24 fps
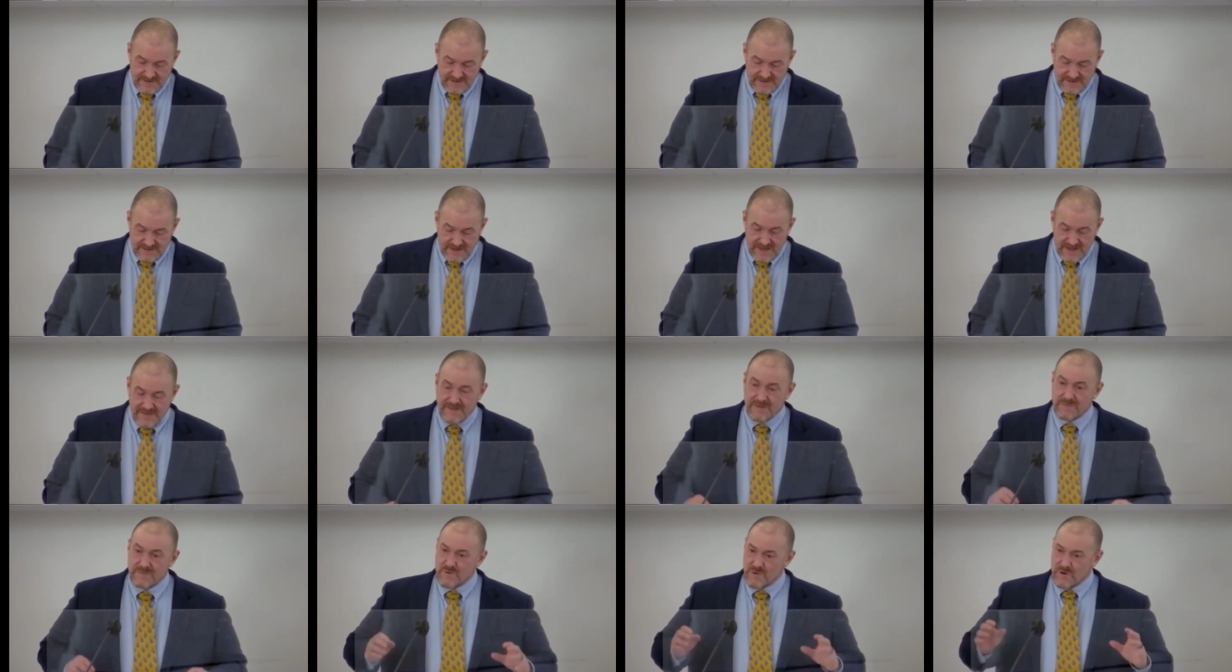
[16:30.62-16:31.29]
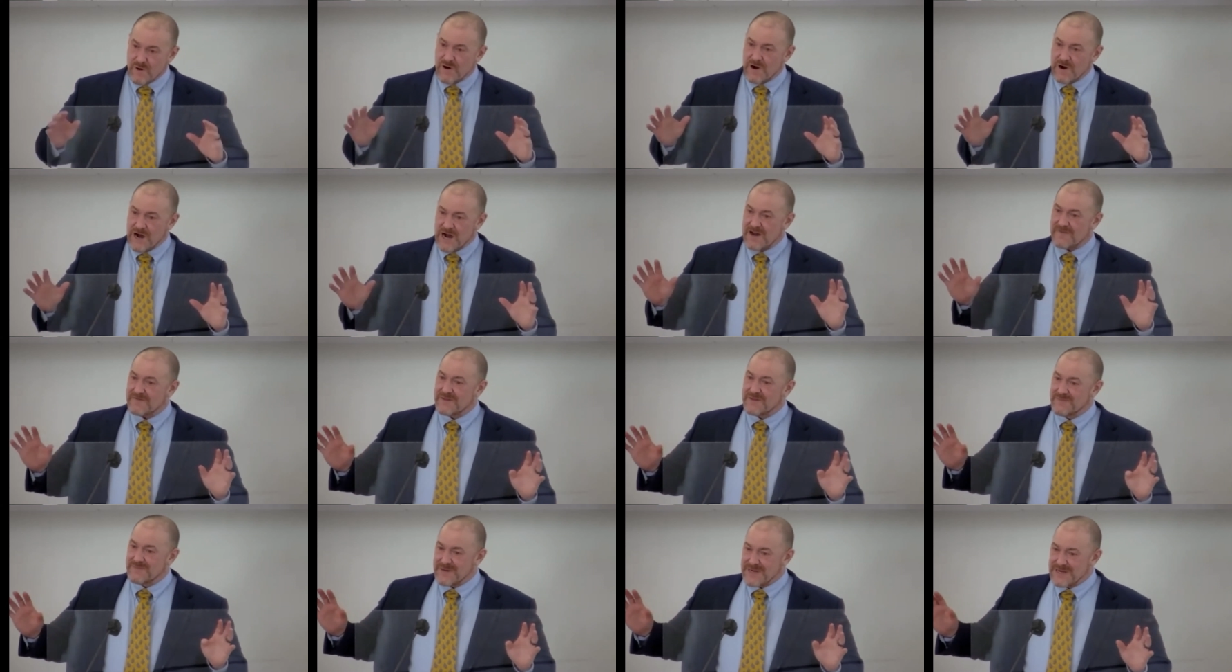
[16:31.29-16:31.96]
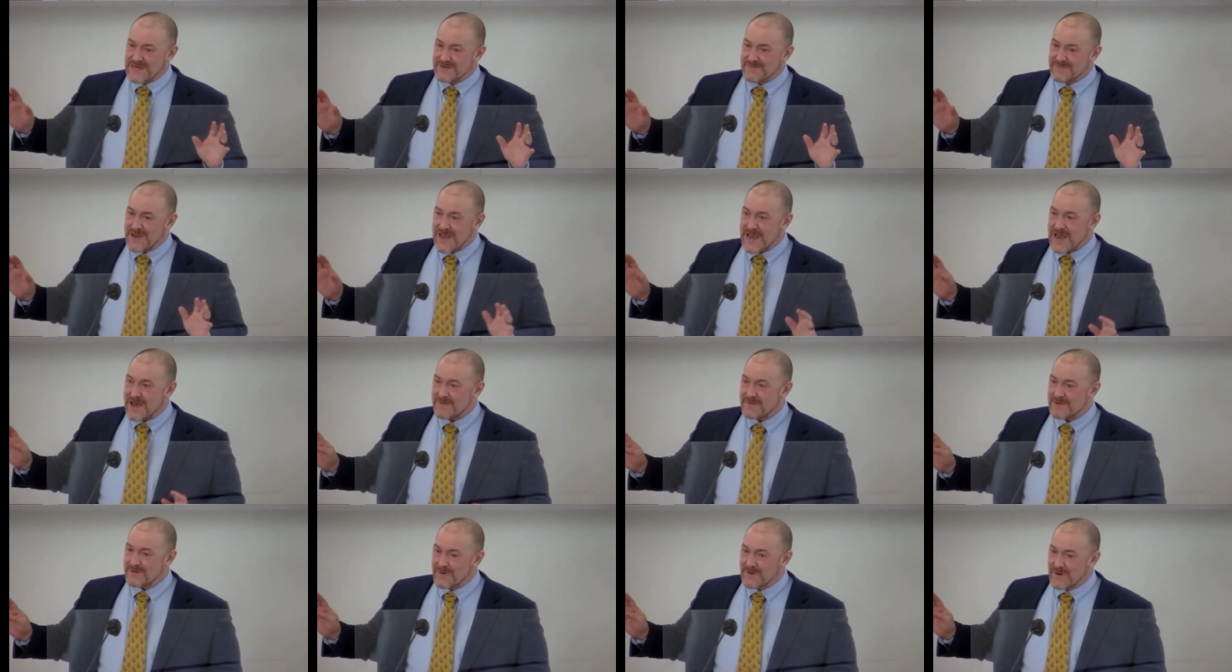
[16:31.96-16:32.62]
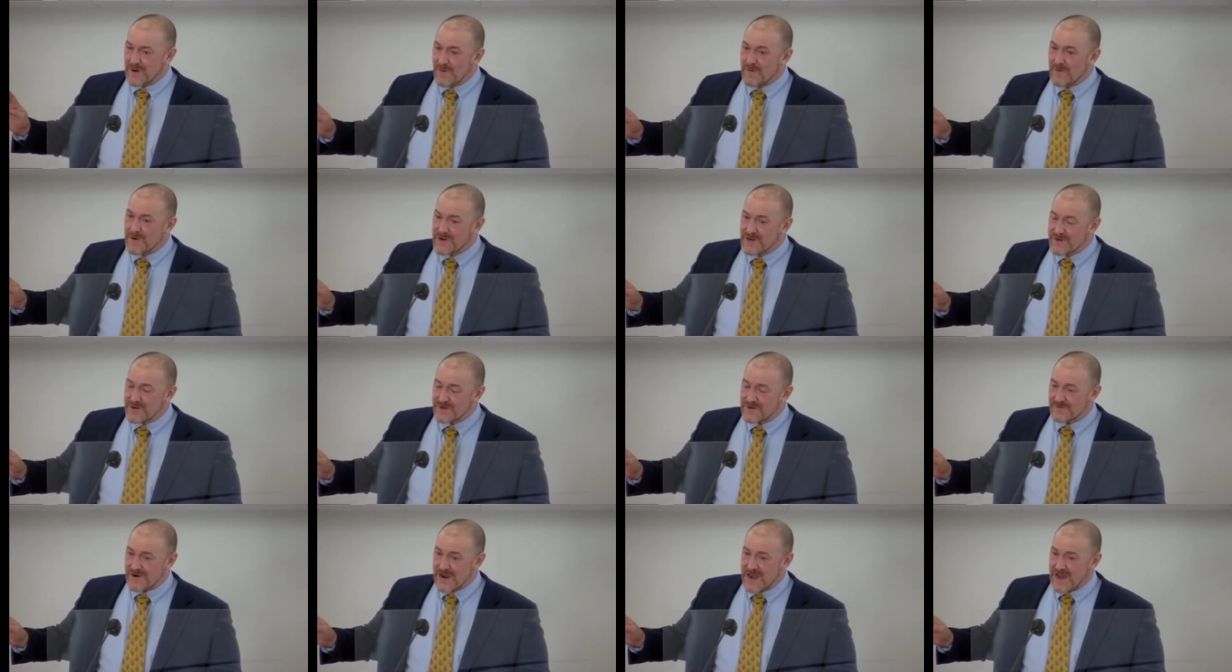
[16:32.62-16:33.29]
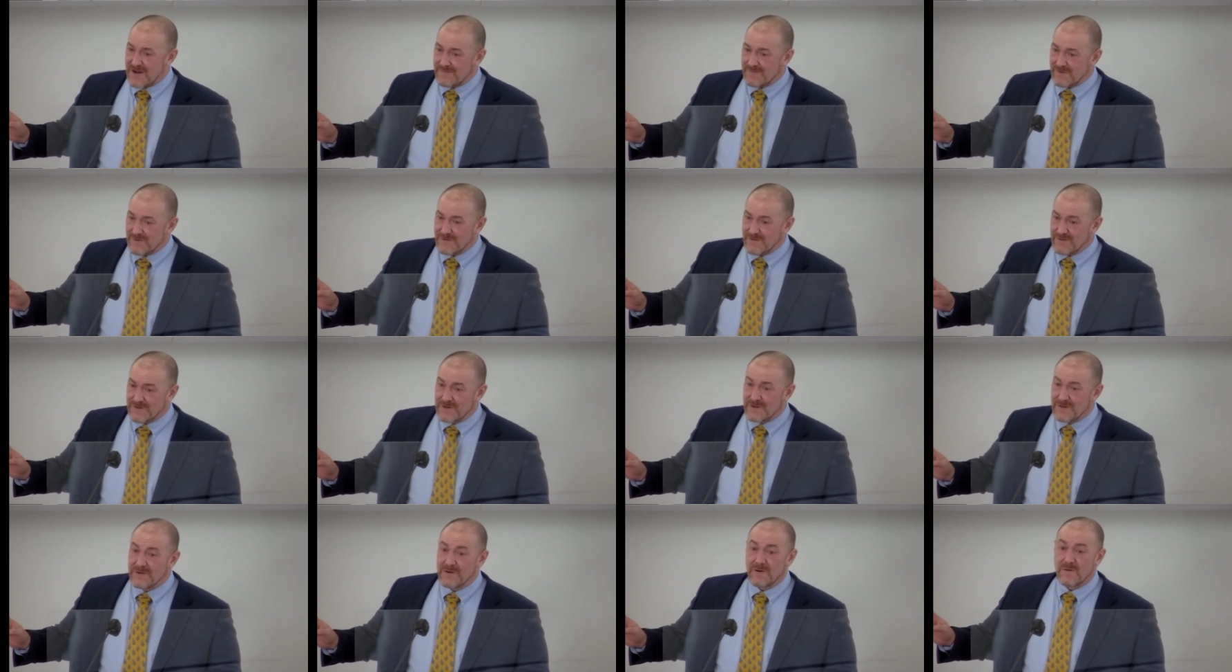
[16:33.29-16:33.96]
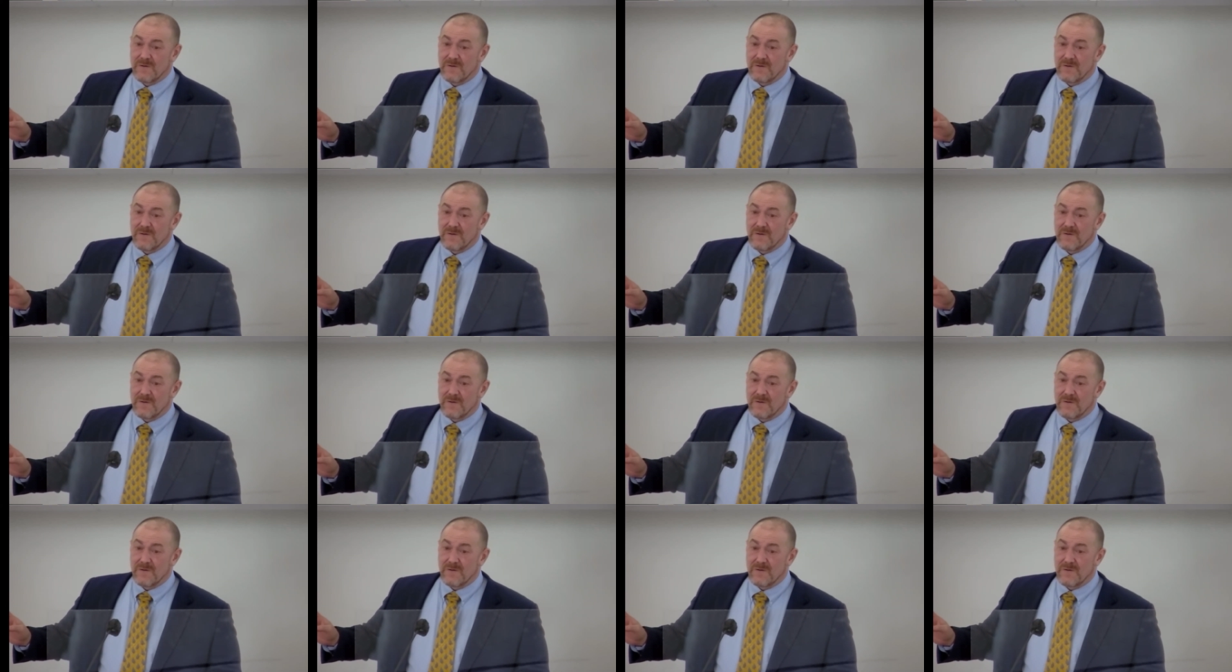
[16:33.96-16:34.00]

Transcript: And the more off the beaten path you go in your travel,